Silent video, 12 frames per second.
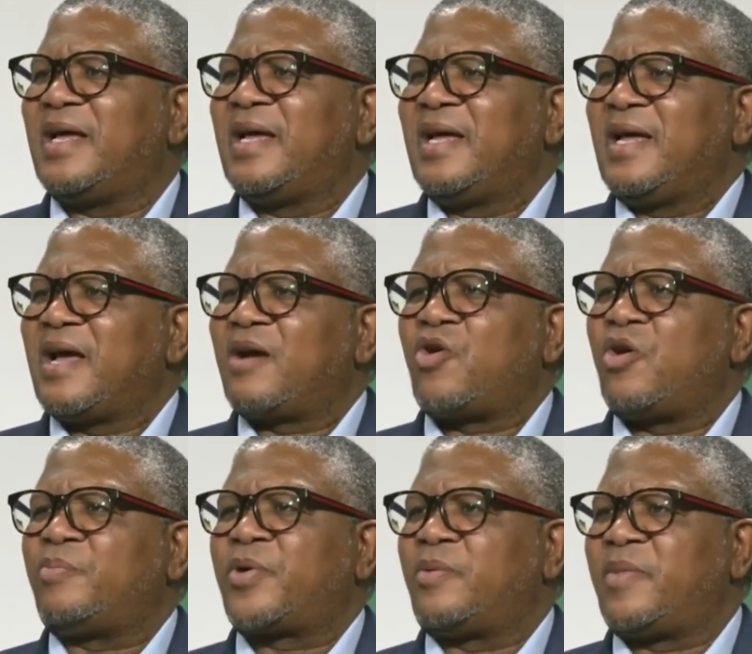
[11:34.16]
a
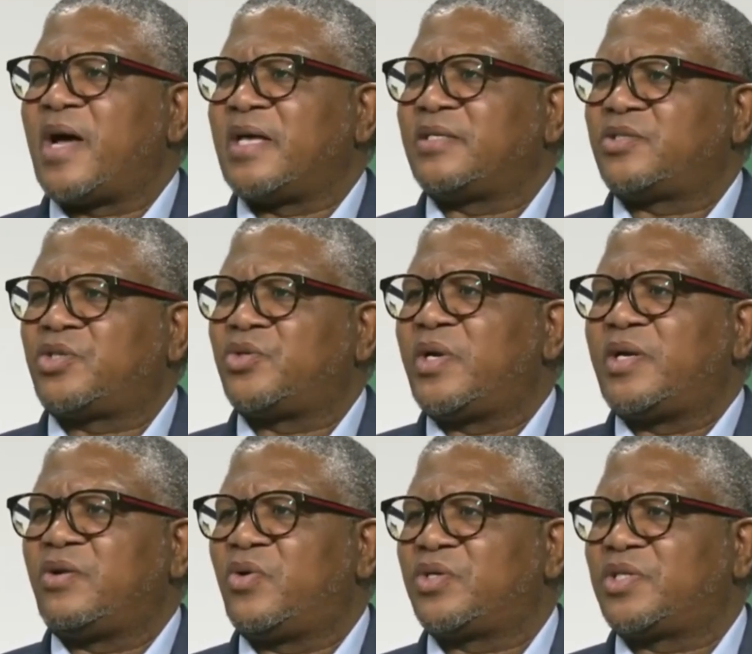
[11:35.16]
compromise through a
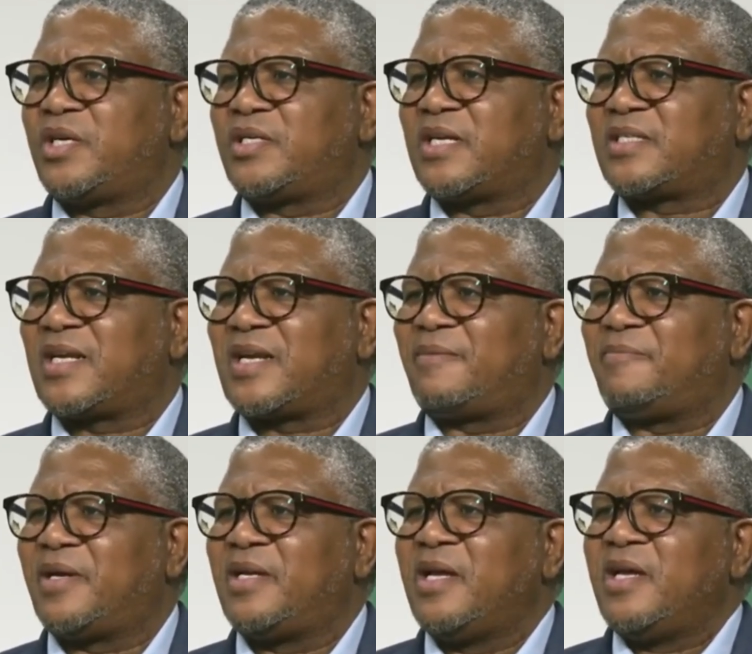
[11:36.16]
negotiated
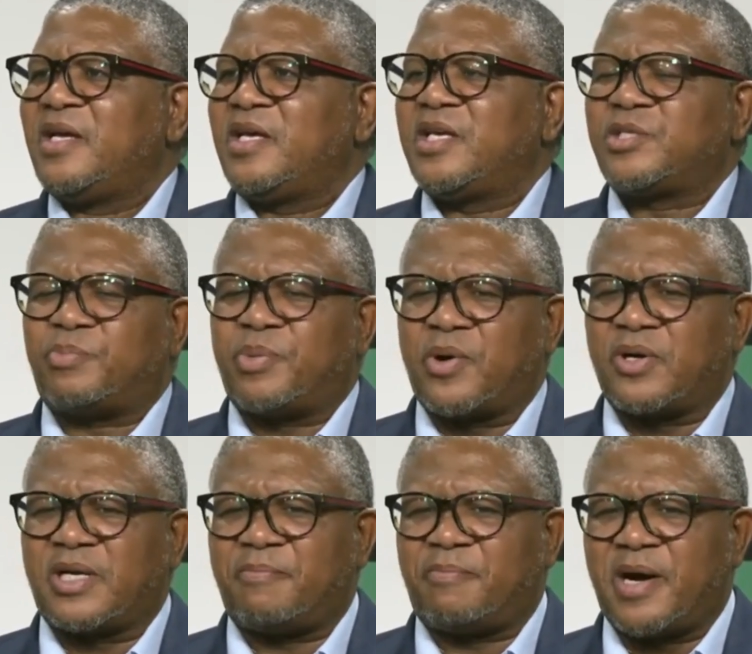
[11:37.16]
settlement. Is brought
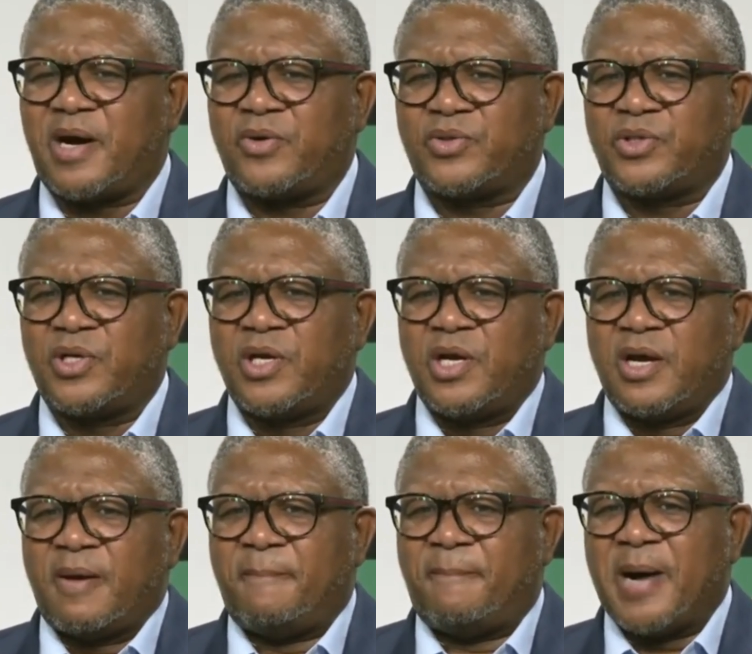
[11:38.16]
about
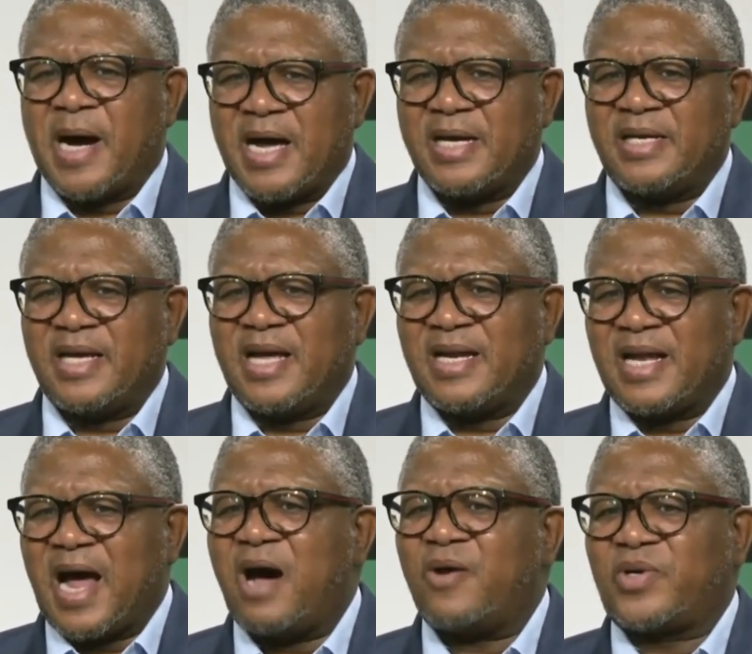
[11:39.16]
by an
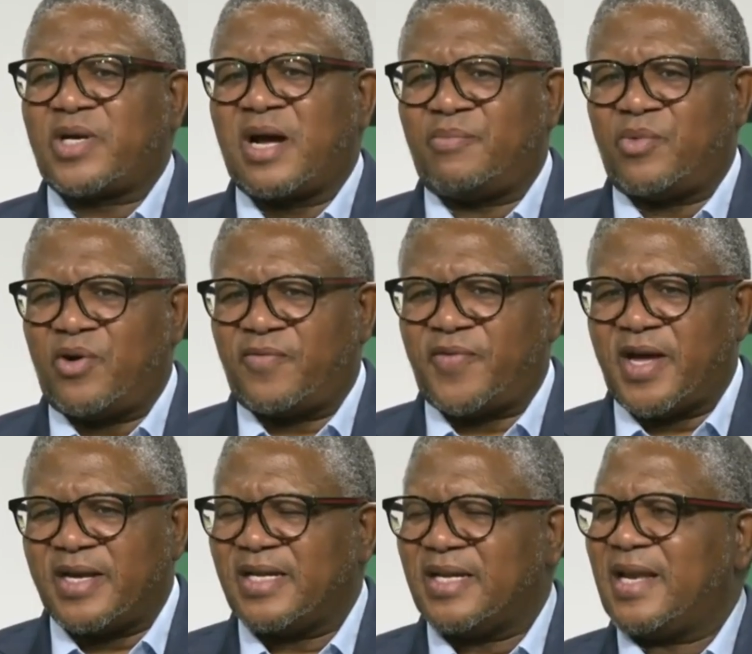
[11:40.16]
outcome of
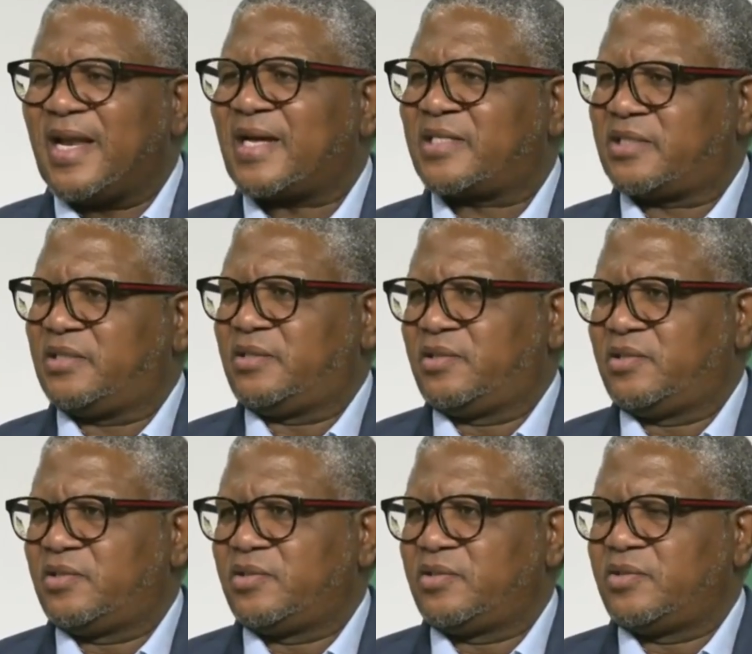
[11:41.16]
an election.
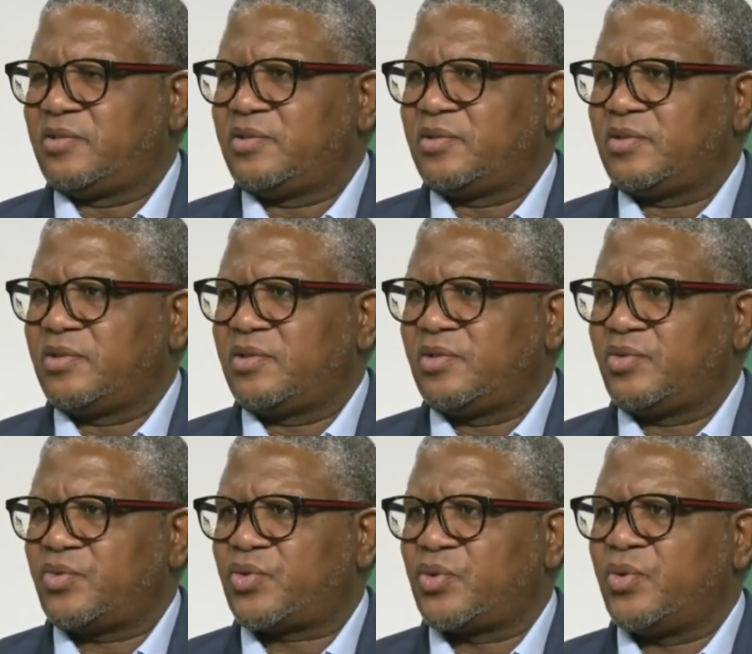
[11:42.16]

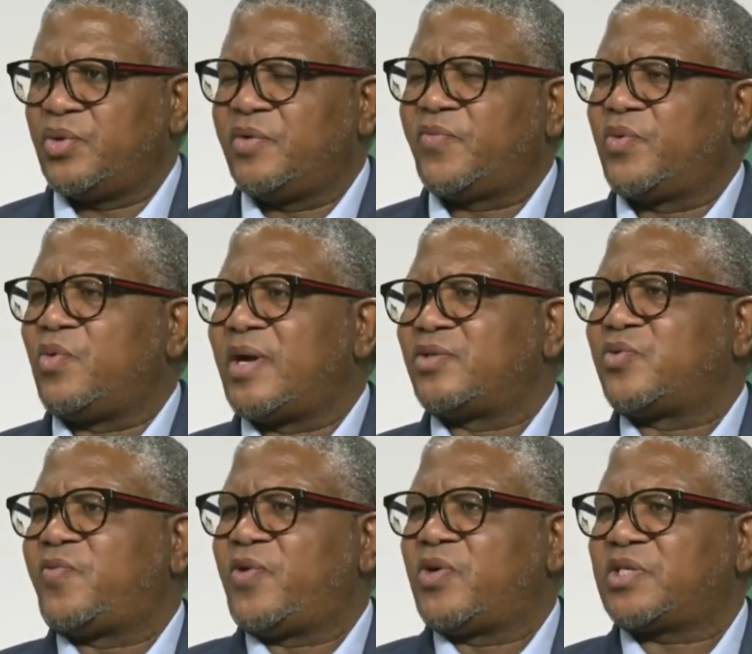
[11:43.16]
So if you want to
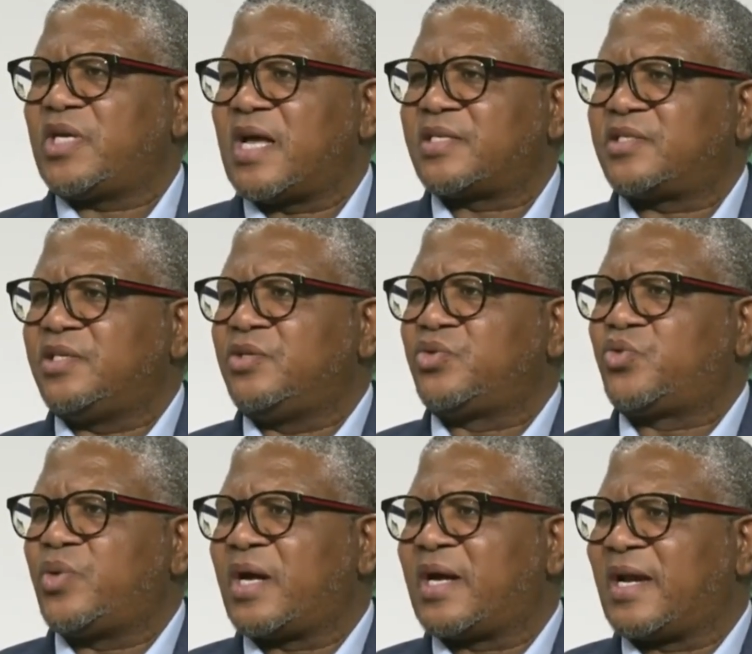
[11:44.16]
force us into
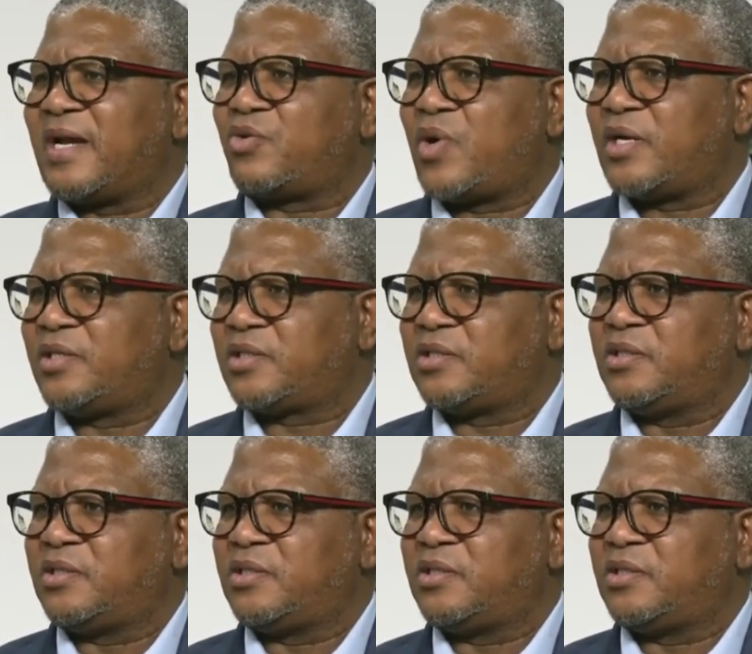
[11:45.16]
a grand coalition